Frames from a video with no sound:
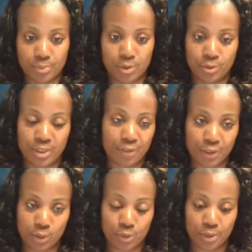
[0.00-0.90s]
you
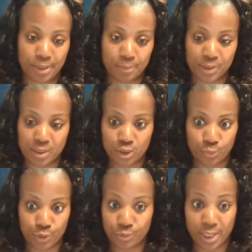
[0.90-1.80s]
definitely don't want to be in a position
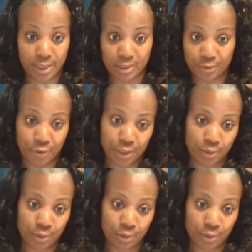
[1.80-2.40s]
where you can't get the freight